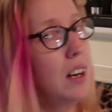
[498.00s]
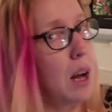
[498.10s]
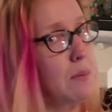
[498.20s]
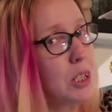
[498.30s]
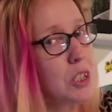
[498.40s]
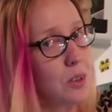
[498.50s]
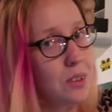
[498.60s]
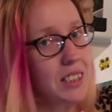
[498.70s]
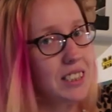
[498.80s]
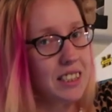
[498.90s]
I'm going to show
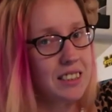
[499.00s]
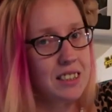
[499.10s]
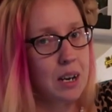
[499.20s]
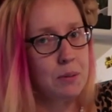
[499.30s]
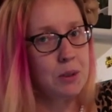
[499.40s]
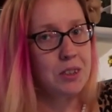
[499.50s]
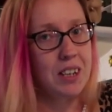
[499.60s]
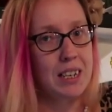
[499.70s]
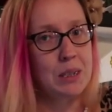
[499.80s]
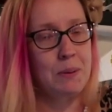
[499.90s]
you inside these cupboards, you
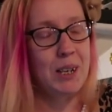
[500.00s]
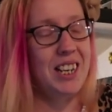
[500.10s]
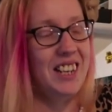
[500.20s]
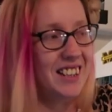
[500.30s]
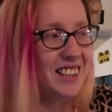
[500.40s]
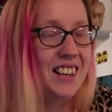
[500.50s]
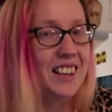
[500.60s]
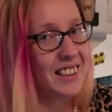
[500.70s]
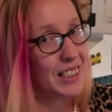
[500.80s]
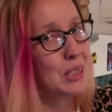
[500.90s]
guys, but
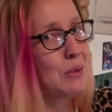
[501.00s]
it's